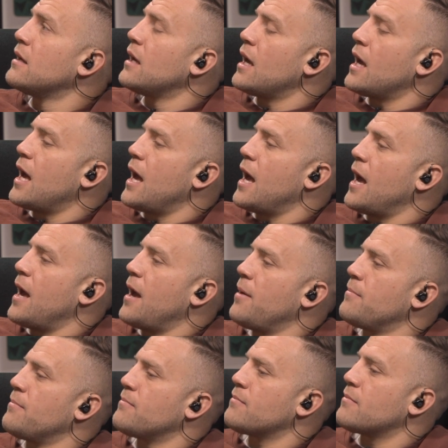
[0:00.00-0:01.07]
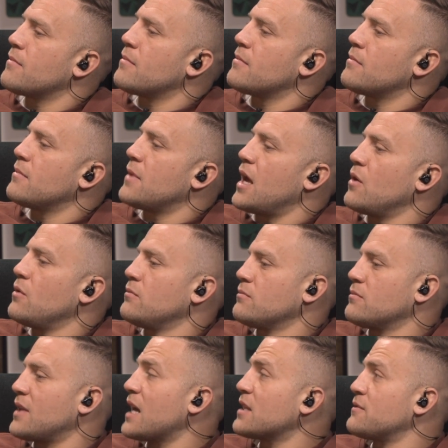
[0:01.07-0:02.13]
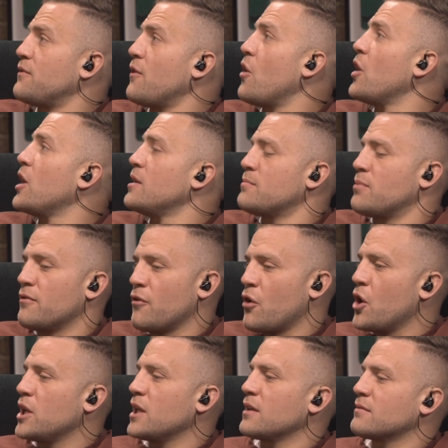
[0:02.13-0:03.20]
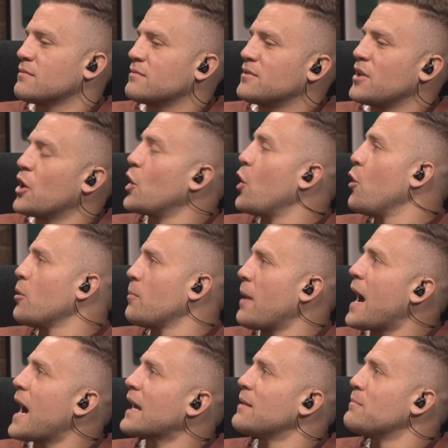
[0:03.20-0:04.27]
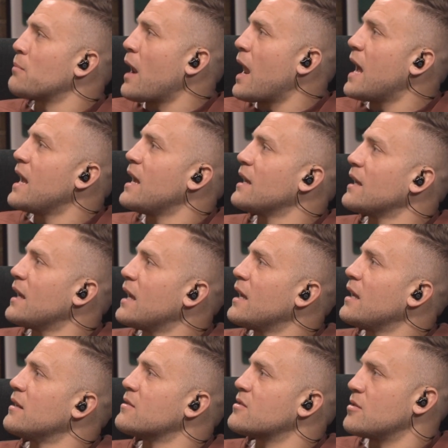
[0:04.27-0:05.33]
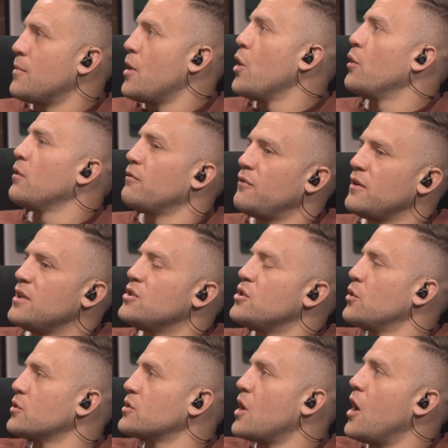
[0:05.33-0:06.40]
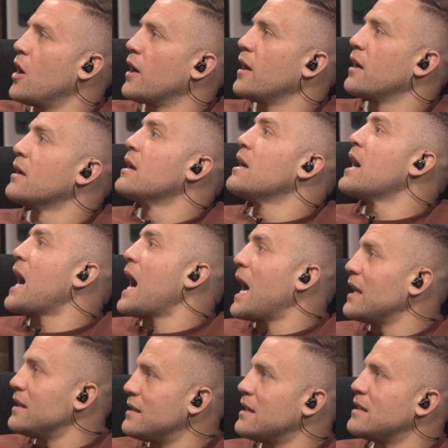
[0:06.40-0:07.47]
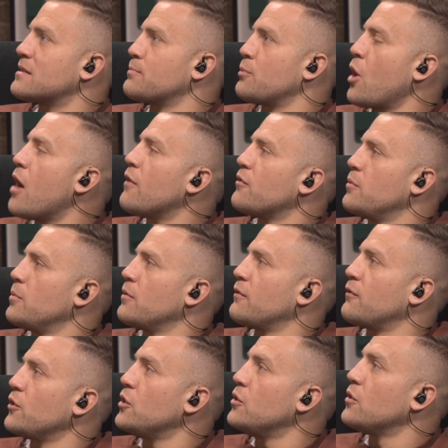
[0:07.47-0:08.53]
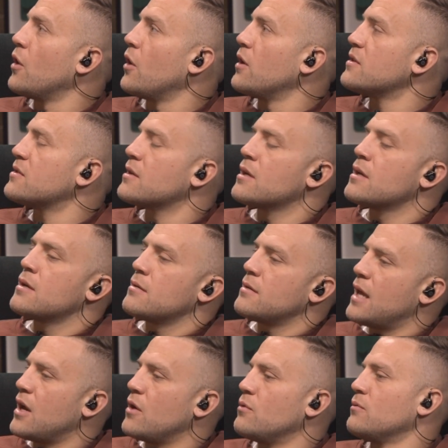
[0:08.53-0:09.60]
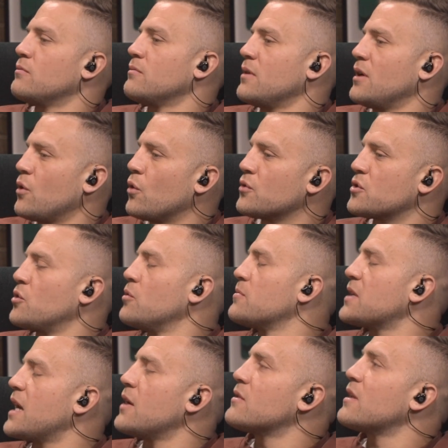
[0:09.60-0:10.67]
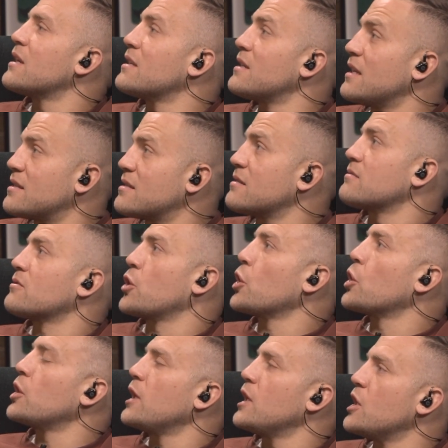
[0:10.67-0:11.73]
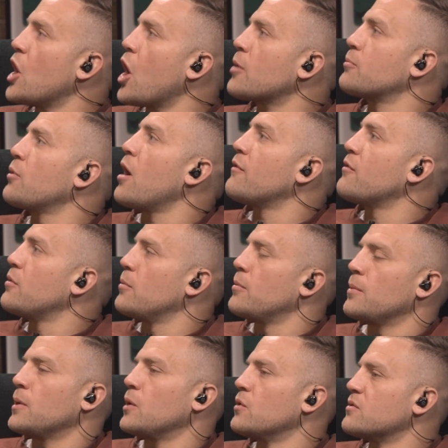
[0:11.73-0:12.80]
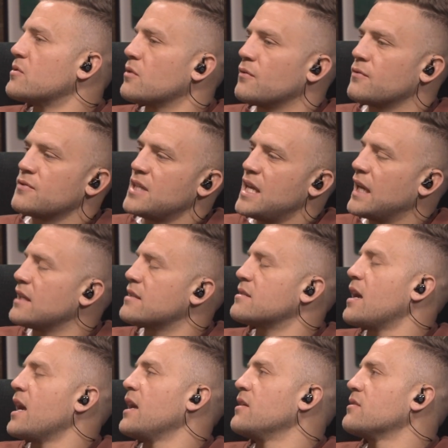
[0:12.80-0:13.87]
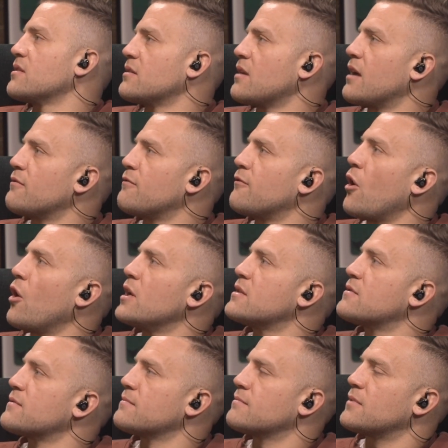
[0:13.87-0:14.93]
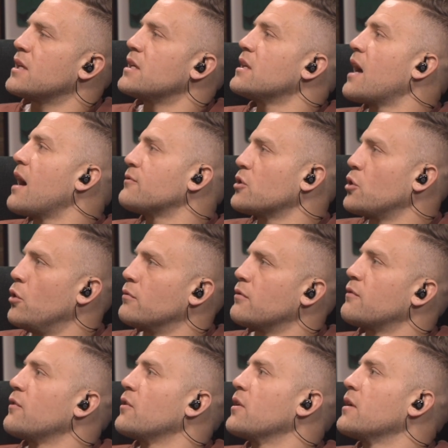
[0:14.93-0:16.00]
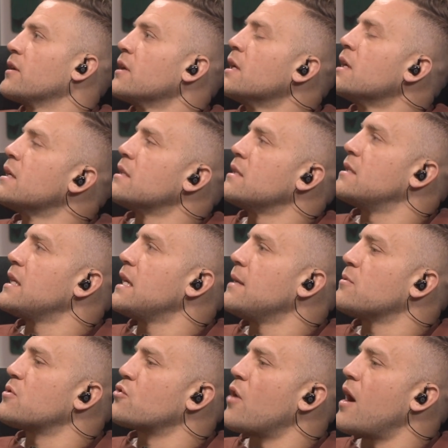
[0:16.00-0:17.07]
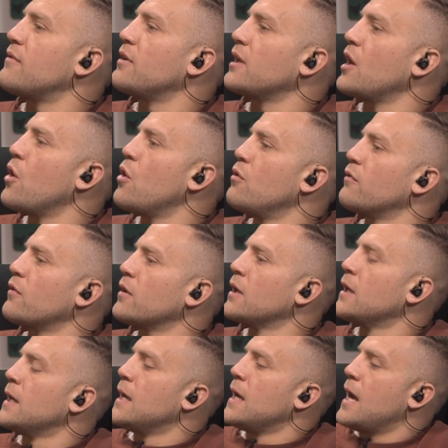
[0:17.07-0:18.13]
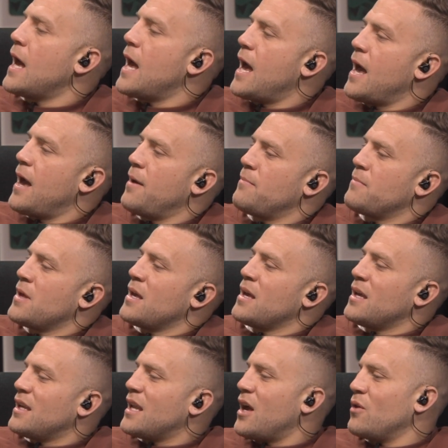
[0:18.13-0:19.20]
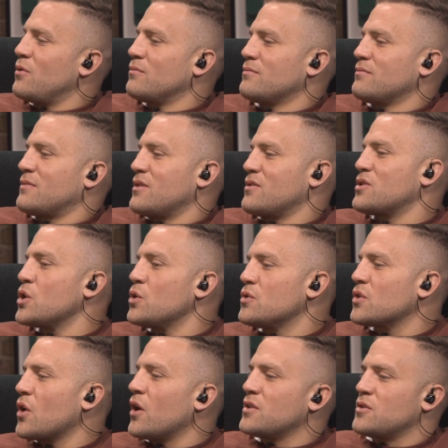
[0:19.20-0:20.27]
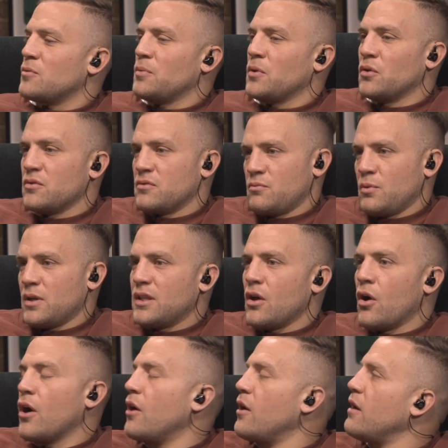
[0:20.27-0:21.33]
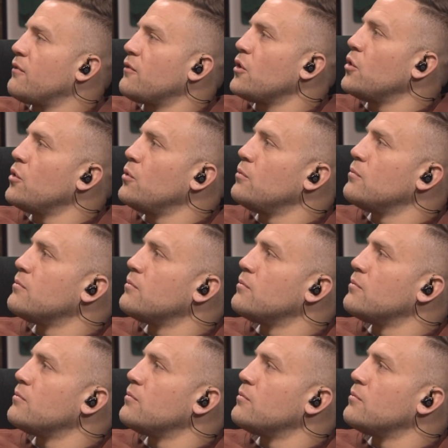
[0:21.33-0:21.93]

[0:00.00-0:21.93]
Now, that's fine, providing they're going back and playing in Samoa, Fiji or Tonga, and it's profitable for you guys. Now, it also comes out that it's currently not profitable because of ticket sales and flights that you'd have to cover for the teams travelling over. Now, there's 2 sides to it, because with the IRFU,